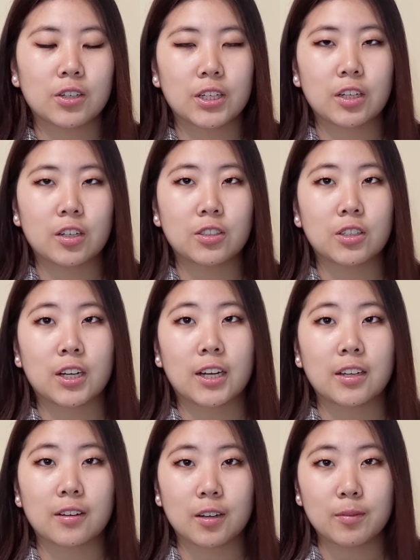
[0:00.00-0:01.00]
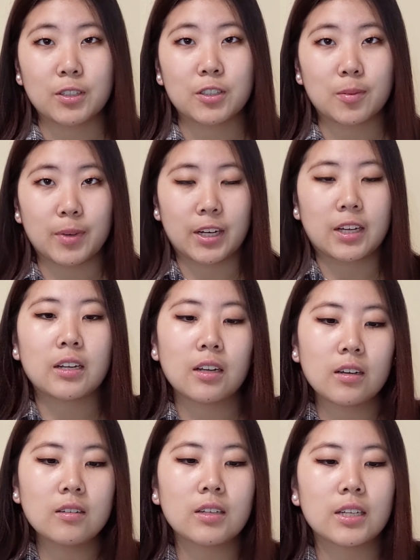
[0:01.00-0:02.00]
Korean culture kind of come into America
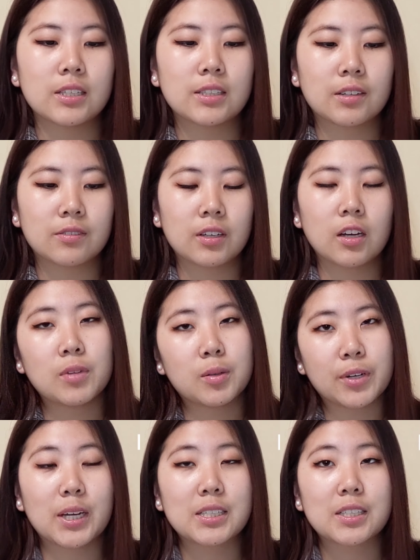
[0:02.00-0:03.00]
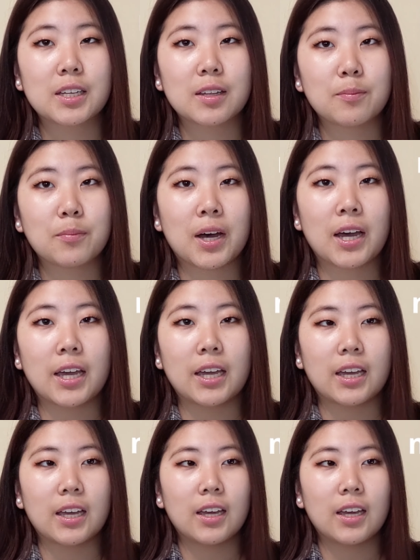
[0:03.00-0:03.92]
now. It's definitely helped me embrace my